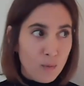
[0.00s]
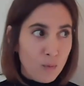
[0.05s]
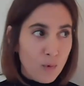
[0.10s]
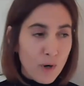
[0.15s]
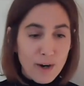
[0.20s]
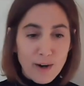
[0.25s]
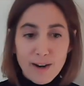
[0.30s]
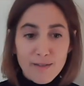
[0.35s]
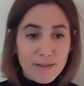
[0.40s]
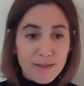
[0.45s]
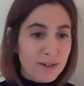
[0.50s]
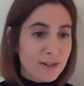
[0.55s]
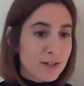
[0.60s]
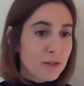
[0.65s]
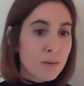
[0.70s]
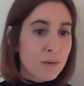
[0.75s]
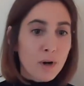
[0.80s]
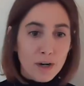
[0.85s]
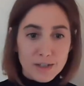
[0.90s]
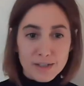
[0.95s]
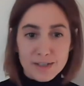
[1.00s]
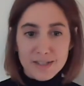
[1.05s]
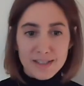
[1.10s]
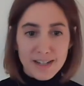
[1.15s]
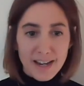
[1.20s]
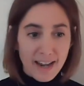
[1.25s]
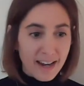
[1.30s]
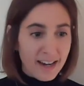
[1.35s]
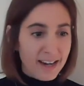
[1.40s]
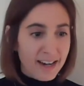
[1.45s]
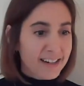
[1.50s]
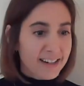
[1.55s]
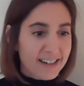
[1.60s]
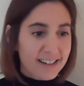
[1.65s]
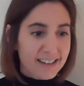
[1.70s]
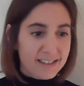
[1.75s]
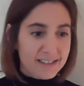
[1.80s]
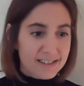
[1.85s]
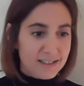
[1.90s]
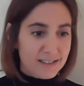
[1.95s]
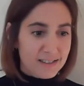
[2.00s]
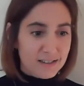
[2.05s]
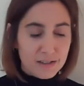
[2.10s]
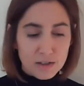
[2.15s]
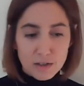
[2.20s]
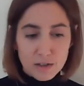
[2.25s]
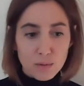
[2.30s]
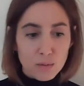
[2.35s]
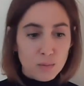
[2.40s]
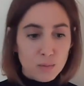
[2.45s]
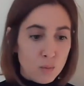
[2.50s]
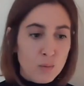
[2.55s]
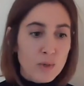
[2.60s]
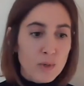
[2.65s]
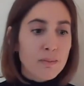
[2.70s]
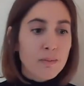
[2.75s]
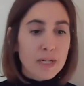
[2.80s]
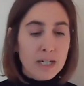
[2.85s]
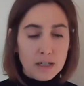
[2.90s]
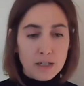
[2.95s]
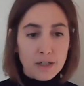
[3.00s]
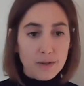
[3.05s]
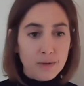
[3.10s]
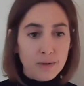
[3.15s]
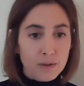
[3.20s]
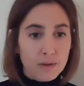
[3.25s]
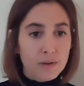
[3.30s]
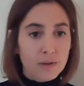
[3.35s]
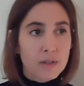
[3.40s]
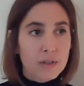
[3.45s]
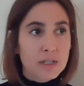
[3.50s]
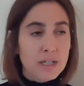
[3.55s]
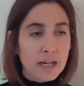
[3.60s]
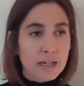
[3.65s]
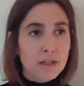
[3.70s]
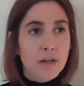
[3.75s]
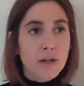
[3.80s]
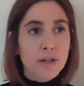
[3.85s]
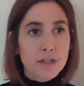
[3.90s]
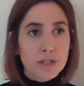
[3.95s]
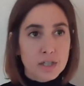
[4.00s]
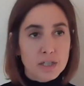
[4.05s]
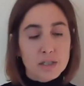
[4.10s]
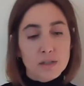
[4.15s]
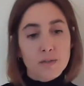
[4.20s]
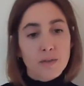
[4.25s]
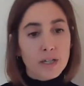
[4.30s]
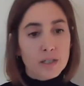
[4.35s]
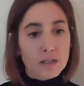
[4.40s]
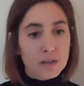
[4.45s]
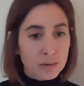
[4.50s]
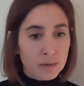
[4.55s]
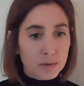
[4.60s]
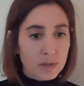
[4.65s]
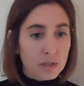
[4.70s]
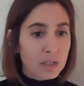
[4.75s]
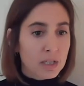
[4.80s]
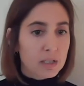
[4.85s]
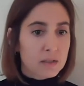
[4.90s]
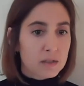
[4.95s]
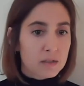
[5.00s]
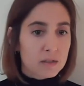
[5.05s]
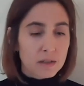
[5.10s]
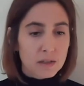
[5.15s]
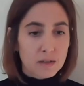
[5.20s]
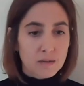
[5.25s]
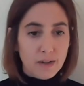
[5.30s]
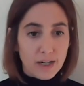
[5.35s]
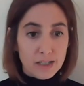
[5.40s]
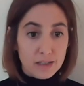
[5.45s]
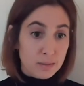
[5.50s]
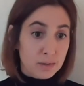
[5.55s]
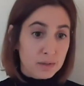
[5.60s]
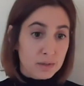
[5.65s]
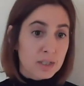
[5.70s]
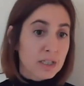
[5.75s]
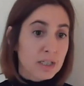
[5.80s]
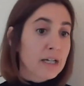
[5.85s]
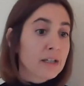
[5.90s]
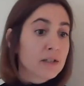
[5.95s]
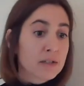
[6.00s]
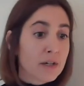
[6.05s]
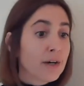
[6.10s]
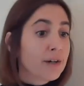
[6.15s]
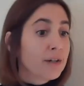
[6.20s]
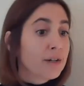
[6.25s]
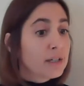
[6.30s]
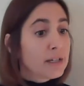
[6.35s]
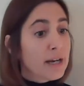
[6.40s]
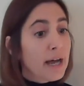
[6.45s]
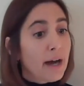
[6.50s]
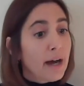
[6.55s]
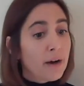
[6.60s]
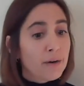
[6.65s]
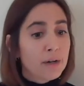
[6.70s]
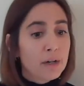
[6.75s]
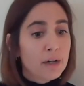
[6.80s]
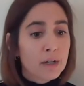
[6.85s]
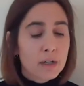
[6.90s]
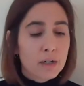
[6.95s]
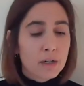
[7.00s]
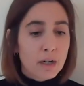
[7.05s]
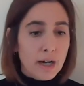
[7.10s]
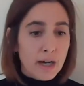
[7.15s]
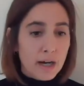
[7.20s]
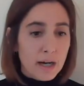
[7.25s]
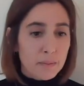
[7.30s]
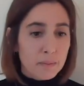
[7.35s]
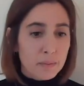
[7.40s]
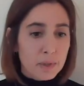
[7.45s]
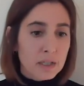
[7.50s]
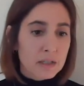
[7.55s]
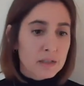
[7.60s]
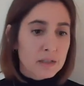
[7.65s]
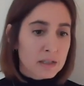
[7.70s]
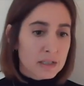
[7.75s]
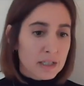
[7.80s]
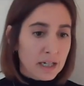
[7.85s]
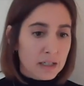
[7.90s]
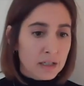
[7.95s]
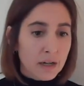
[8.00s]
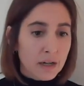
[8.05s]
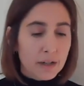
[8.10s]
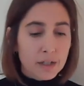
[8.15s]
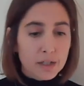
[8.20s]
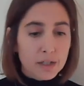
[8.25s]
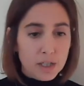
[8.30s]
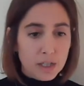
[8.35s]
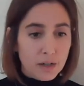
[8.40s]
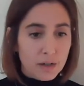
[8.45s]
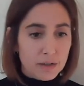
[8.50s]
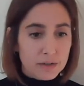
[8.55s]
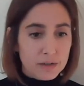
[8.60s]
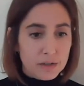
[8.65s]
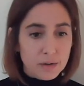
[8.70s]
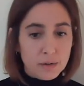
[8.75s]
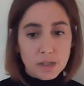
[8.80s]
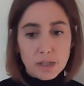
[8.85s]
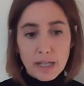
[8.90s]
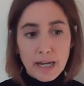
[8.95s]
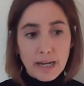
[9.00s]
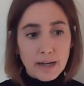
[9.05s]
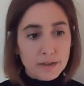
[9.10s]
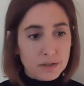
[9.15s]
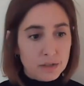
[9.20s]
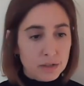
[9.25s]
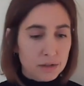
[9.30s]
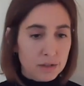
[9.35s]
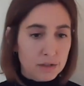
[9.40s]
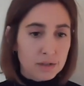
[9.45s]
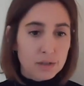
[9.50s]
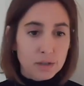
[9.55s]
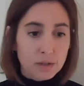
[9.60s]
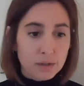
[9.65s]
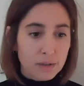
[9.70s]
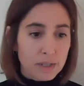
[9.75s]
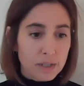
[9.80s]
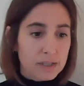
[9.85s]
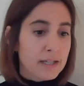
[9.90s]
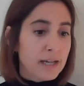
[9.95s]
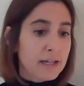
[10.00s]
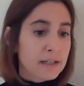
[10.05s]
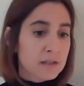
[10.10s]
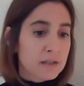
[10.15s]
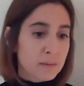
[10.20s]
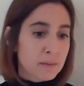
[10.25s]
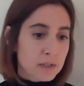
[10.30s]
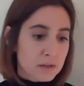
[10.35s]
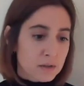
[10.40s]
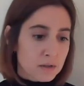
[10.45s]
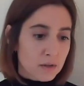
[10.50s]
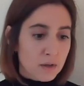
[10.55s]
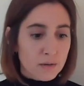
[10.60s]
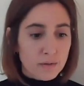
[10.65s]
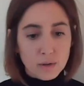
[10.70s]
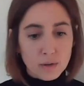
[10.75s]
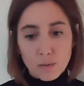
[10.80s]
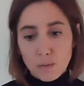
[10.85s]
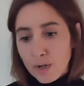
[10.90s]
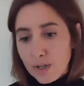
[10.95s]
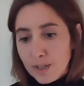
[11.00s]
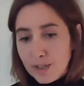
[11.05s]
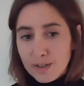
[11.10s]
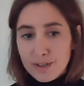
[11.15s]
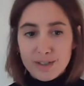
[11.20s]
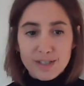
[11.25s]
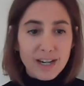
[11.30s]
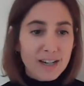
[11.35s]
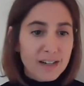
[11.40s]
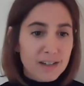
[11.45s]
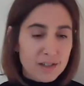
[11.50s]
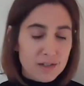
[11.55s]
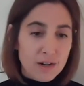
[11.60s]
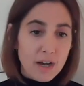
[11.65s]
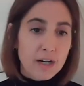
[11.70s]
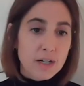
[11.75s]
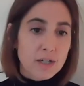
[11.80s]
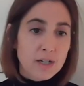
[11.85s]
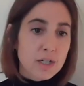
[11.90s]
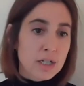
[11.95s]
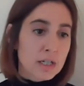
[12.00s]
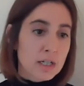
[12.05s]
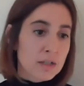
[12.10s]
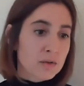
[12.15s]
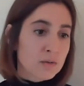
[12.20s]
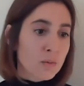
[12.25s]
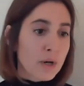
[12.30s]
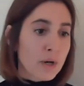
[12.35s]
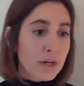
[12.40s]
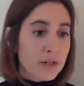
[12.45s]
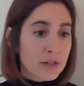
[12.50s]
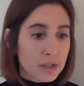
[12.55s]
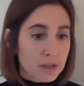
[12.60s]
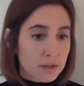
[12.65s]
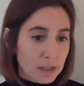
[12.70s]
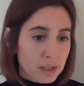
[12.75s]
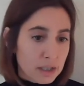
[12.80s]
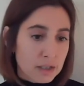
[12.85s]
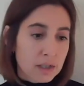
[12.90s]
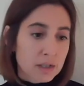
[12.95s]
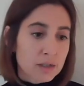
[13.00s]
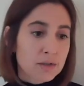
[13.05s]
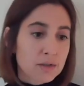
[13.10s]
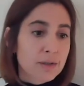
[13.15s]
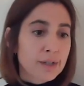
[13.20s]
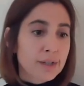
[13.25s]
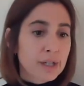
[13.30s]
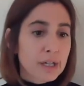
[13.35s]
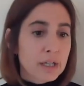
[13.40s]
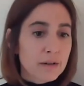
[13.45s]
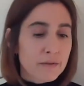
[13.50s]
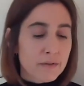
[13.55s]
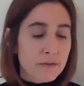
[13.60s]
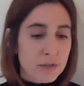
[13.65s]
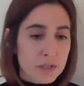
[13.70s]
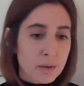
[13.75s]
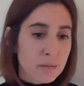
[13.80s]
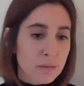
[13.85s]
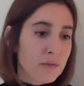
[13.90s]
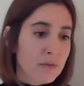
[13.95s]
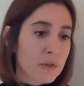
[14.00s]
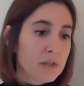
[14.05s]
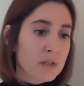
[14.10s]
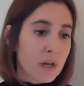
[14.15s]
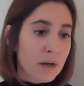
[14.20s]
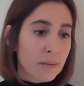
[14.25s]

wherever you are today, we meet you. The technology is flexible and it's advisable to get started now, because the technology also allows you to do assessments over what your data strategy is. Where do you need to drill in for some of this